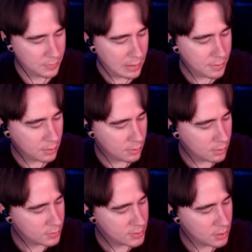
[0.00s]
I think
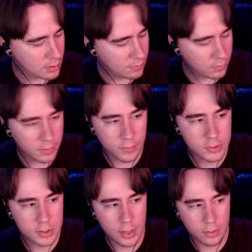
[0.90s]
it's a really
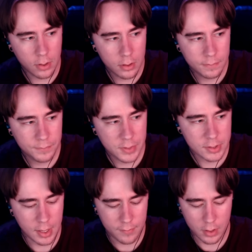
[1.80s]
versatile card.
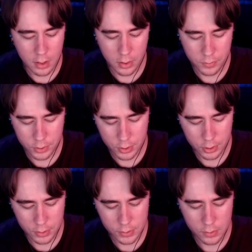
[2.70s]
Doesn't have any color
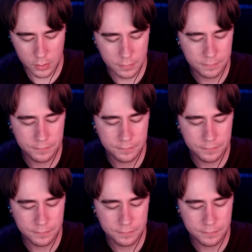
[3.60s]
restrictions to it.